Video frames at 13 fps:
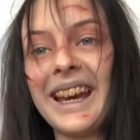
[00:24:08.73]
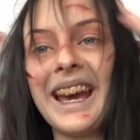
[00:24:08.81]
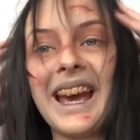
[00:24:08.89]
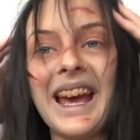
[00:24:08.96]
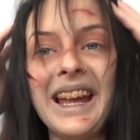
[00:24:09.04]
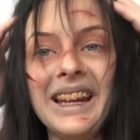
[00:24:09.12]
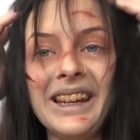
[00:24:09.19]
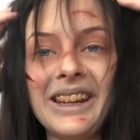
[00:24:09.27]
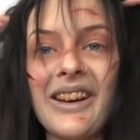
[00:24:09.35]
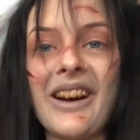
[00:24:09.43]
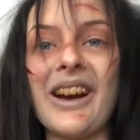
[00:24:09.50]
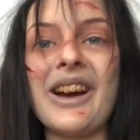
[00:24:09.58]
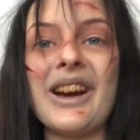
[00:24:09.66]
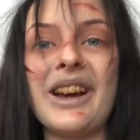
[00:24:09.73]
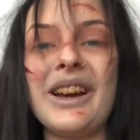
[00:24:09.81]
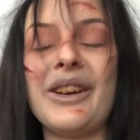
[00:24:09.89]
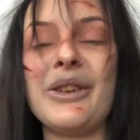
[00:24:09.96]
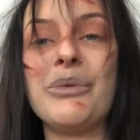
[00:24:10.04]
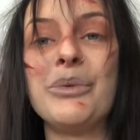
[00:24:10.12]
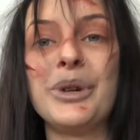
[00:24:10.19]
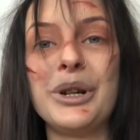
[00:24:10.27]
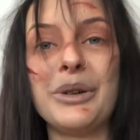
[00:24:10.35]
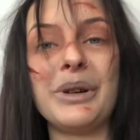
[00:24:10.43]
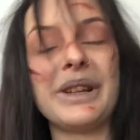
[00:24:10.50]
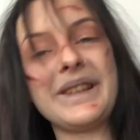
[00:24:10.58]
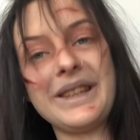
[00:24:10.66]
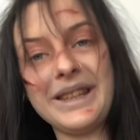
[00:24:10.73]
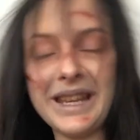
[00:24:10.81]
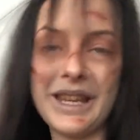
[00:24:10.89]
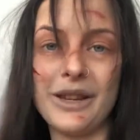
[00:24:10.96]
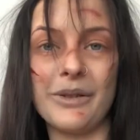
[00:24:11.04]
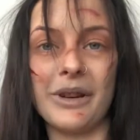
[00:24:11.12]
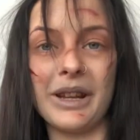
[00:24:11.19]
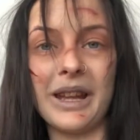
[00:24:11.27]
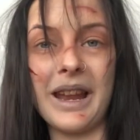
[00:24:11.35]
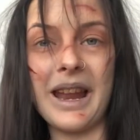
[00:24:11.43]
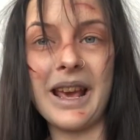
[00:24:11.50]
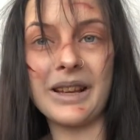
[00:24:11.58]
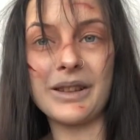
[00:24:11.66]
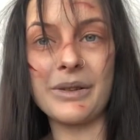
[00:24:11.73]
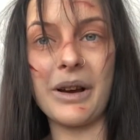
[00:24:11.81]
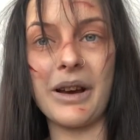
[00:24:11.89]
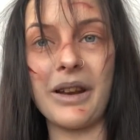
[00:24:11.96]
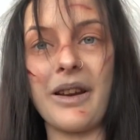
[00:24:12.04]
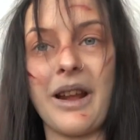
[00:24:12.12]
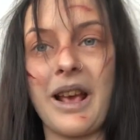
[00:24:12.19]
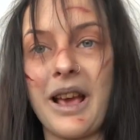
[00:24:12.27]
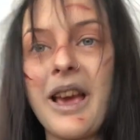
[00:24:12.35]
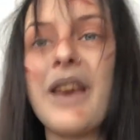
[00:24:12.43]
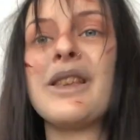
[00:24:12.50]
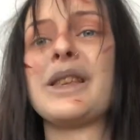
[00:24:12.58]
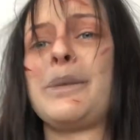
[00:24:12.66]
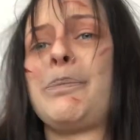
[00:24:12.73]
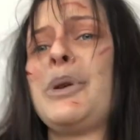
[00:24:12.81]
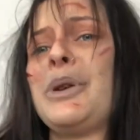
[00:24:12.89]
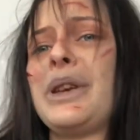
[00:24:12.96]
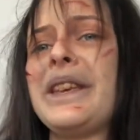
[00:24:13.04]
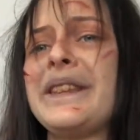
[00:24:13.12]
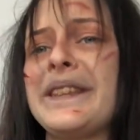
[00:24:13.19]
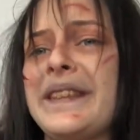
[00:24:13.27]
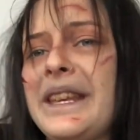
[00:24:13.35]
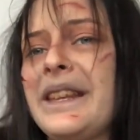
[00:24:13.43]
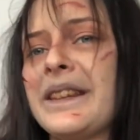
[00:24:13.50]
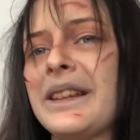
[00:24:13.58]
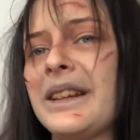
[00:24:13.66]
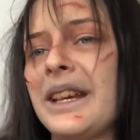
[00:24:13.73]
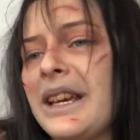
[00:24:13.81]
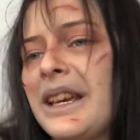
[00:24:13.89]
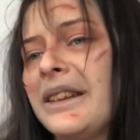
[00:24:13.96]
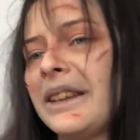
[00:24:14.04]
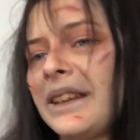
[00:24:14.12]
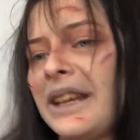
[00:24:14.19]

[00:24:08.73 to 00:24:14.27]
And I will see you on the next one. Spooky season is